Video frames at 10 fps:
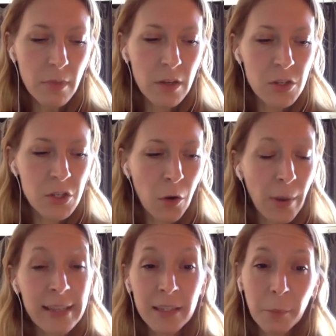So,
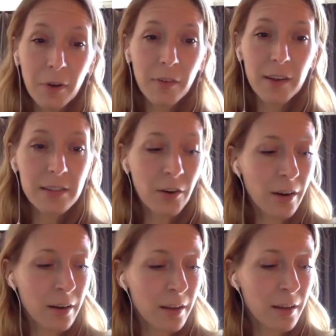and some of us are
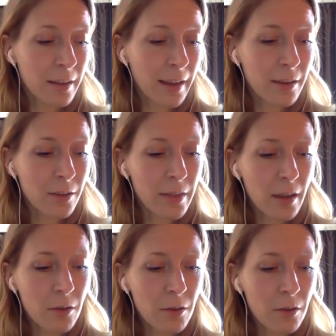gonna like you
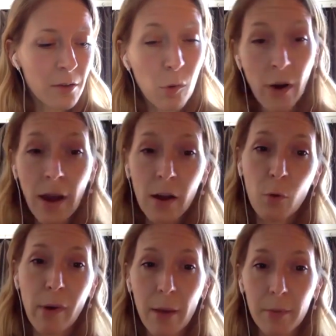think of a Barack
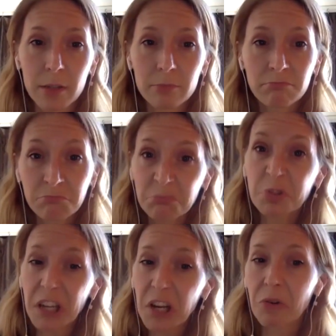Obama,
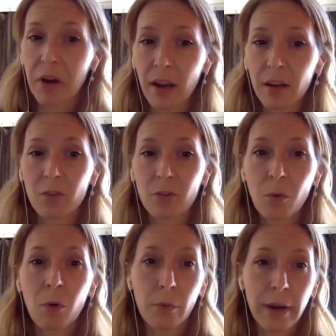pretty great
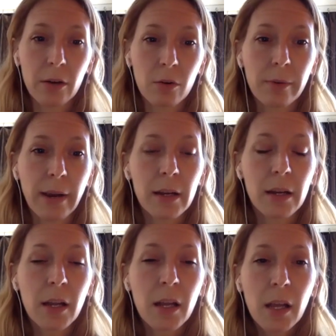orator, right?
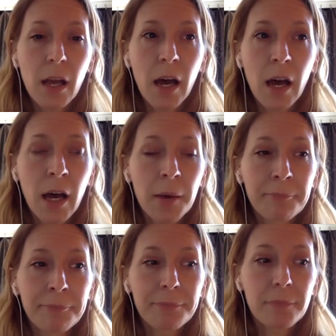
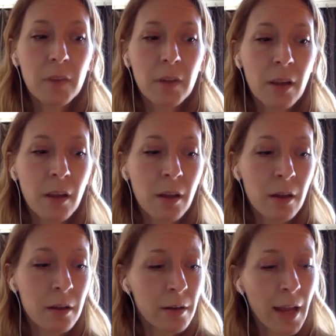Um,
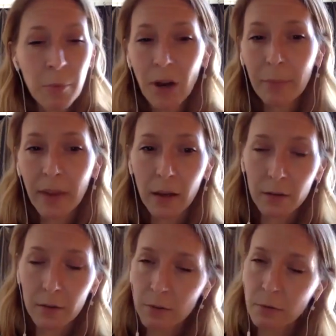Abraham Lincoln,
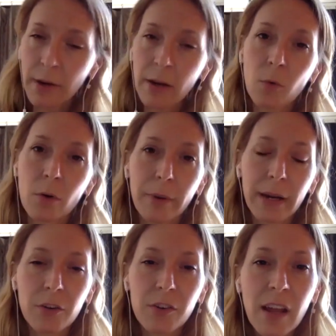great
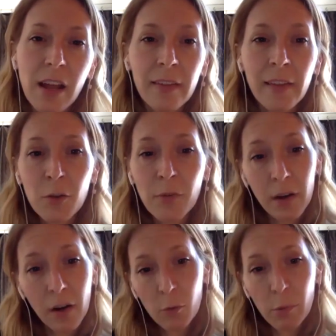orators. And then you've
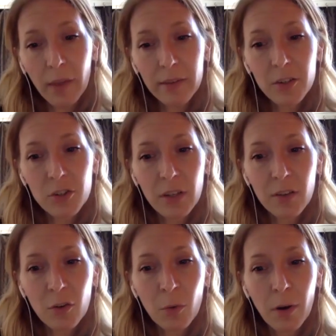got other
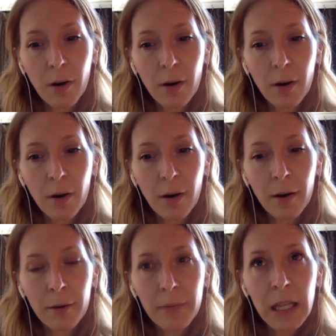politicians who are
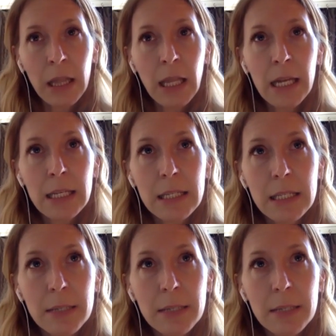less,